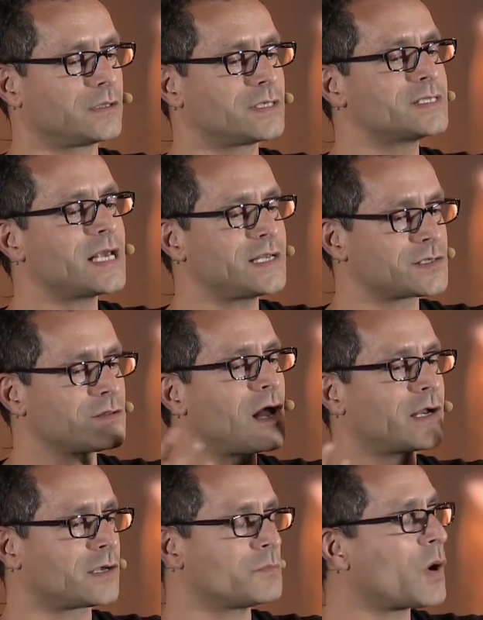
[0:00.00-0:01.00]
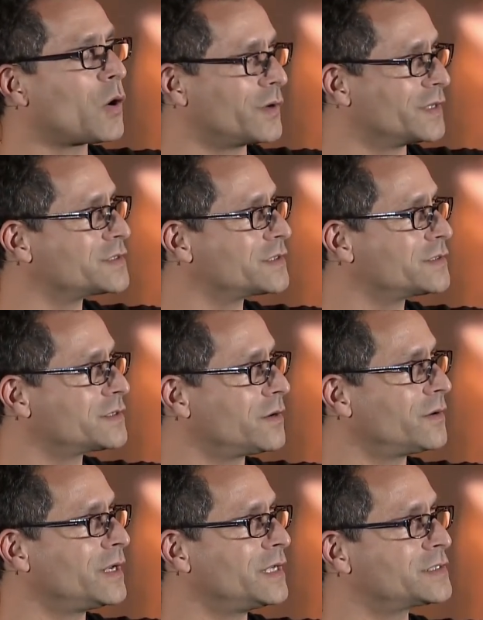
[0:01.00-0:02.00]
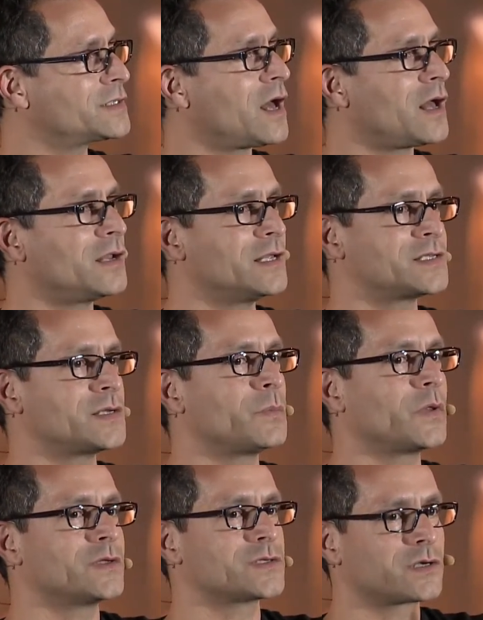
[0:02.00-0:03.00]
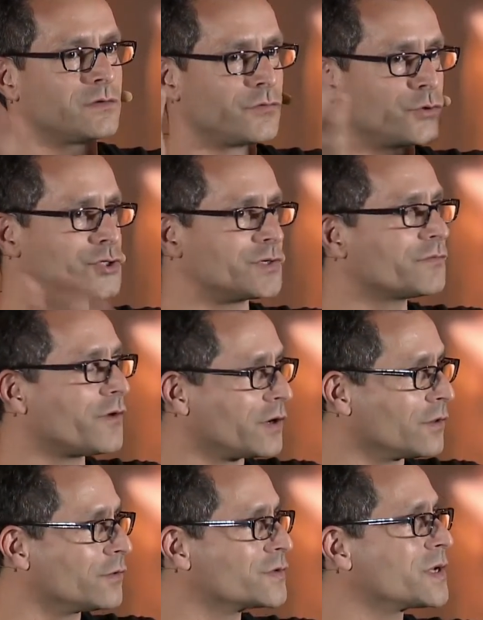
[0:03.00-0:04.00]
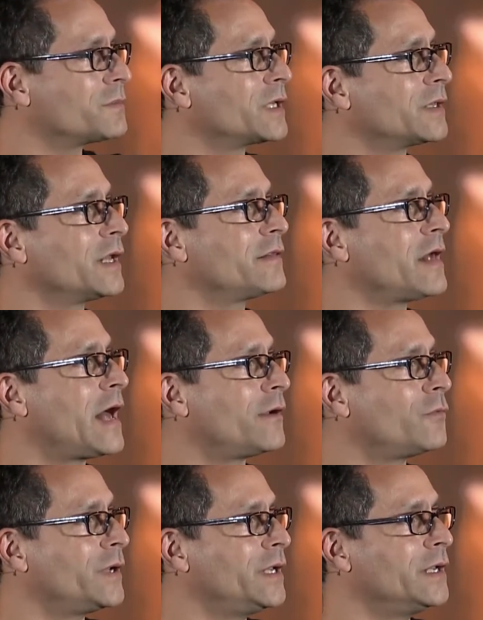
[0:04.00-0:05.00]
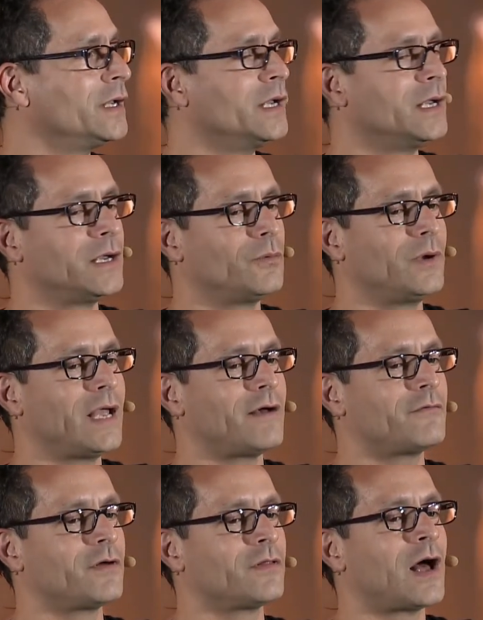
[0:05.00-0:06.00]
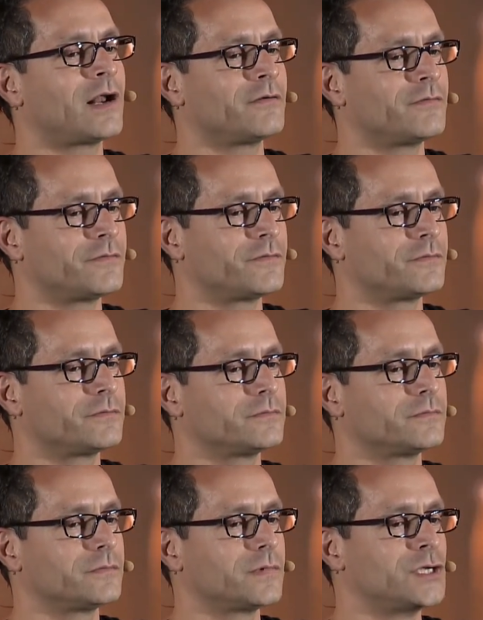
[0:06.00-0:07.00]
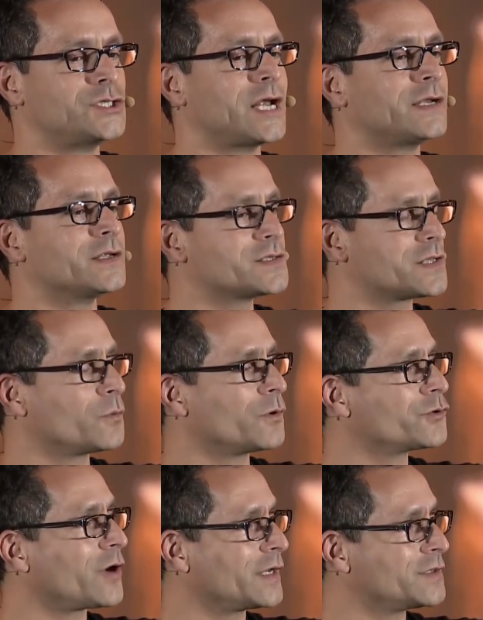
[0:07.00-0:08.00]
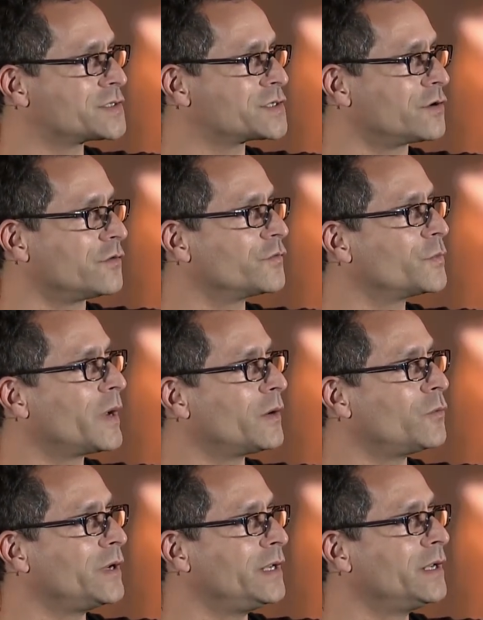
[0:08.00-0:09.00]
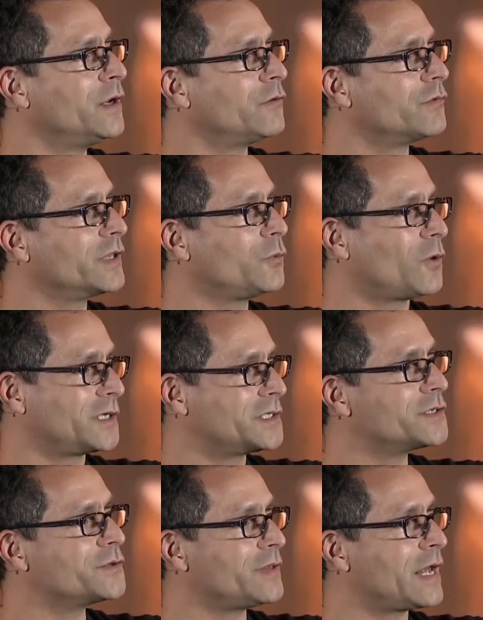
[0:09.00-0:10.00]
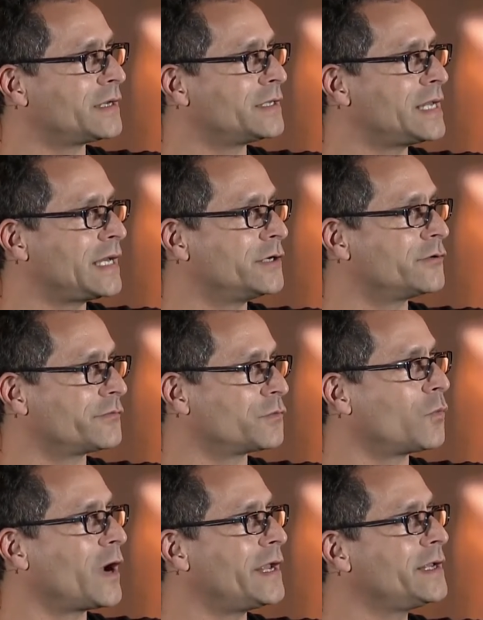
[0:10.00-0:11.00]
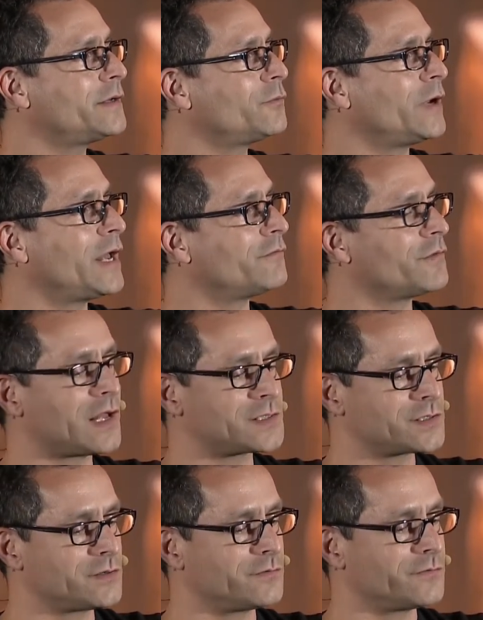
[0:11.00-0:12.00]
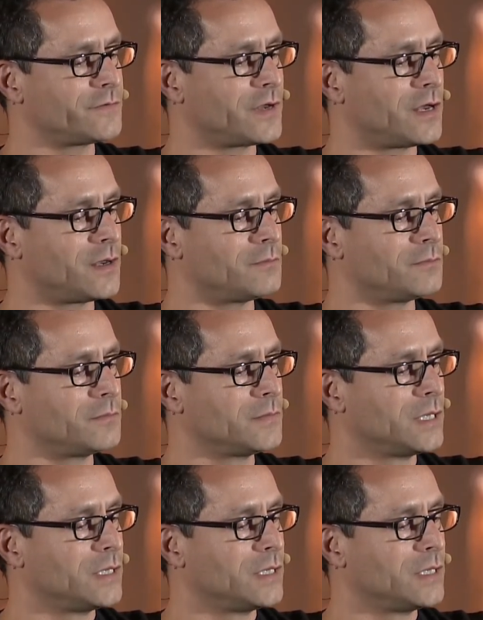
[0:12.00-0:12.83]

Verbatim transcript: contains a lot of components. So it's mm-hmm. not as simple as a conversion funnel or something like that. We we have a lot of agendas that we're trying to serve. Mm-hmm. But we really wanted to do that in a data driven way. We have lots of um,